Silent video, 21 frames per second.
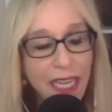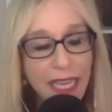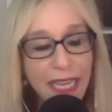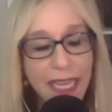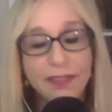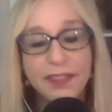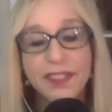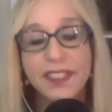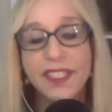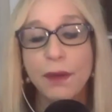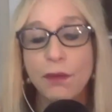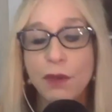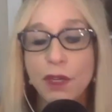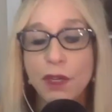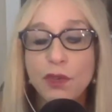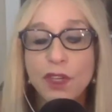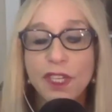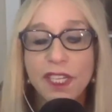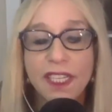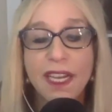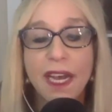if
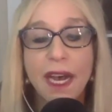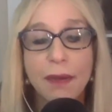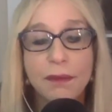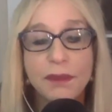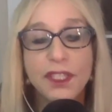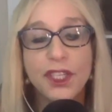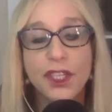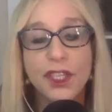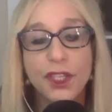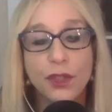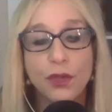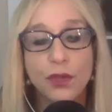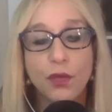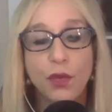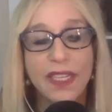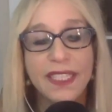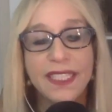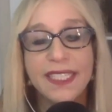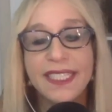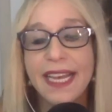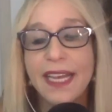someone were to come to you,
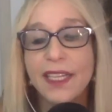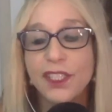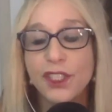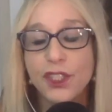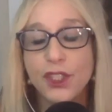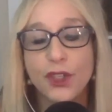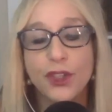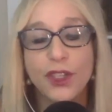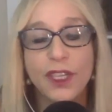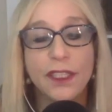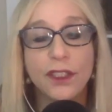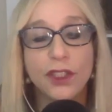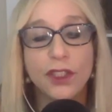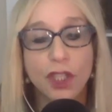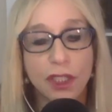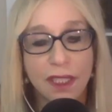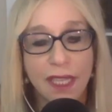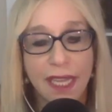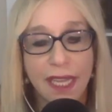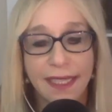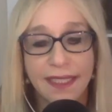what does that journey
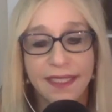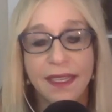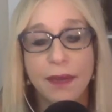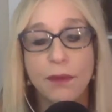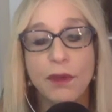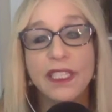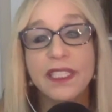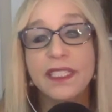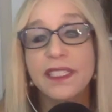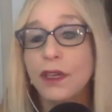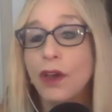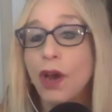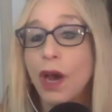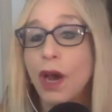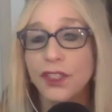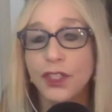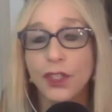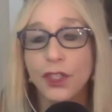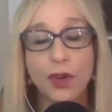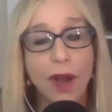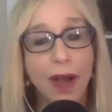look like? Someone
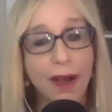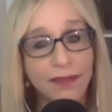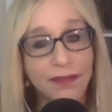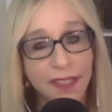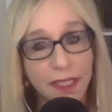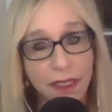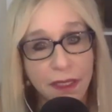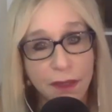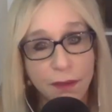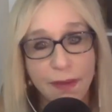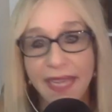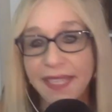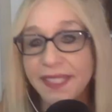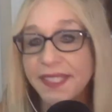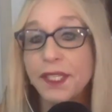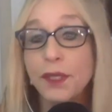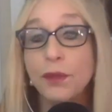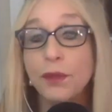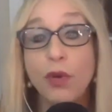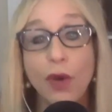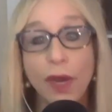calls your office, makes
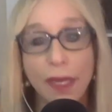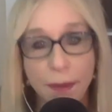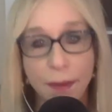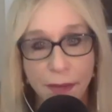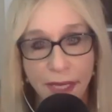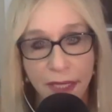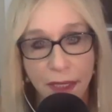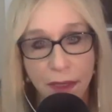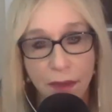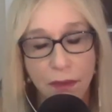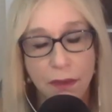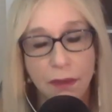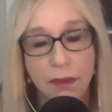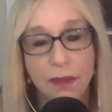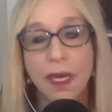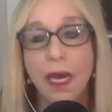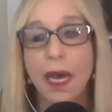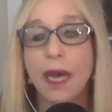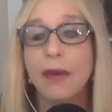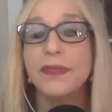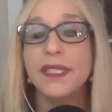an appointment,
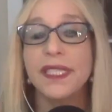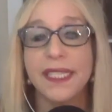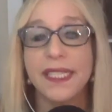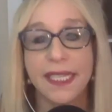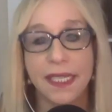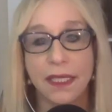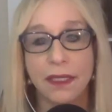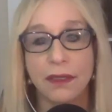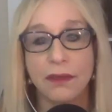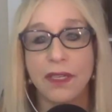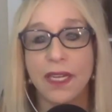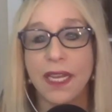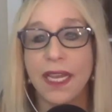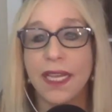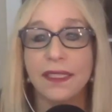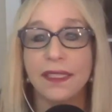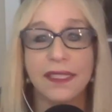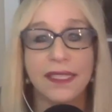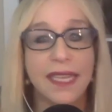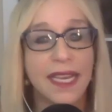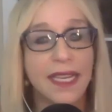comes in
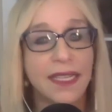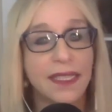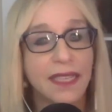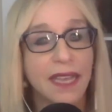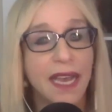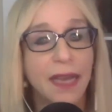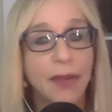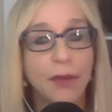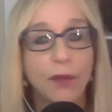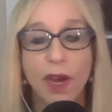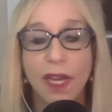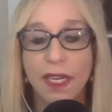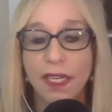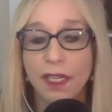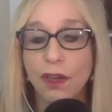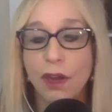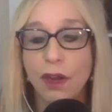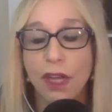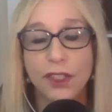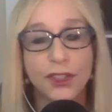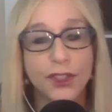and says, I want
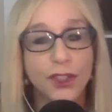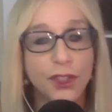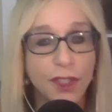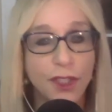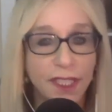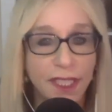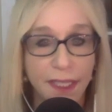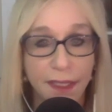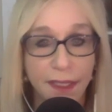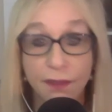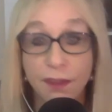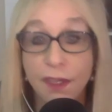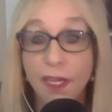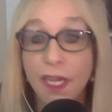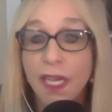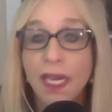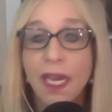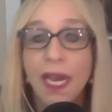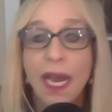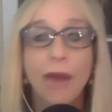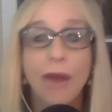an alternative.
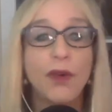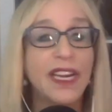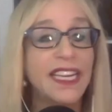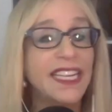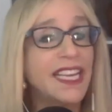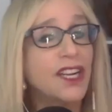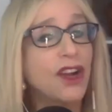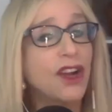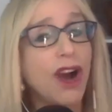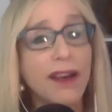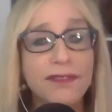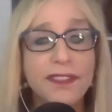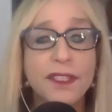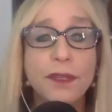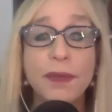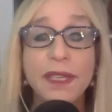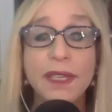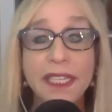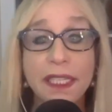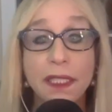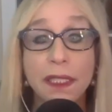I want to get off the
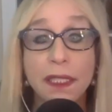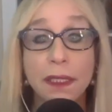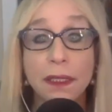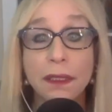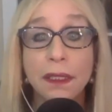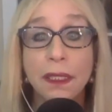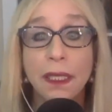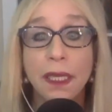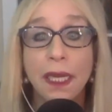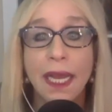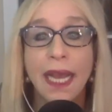pill.